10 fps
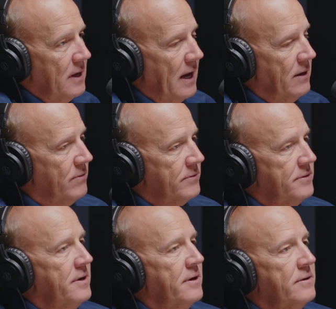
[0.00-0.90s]
I know they're
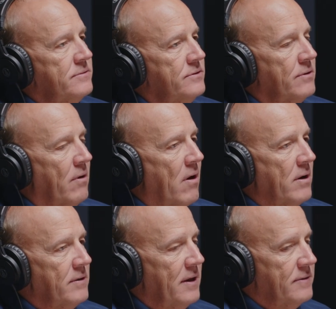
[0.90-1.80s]
dear to your
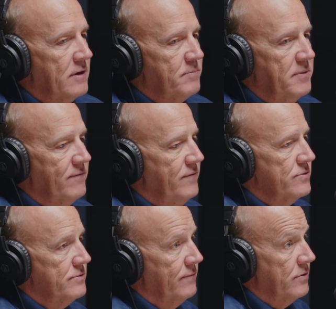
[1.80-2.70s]
heart. That's been a
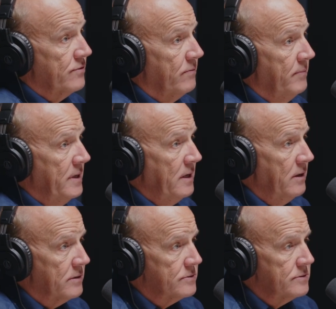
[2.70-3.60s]
vision of yours for many years.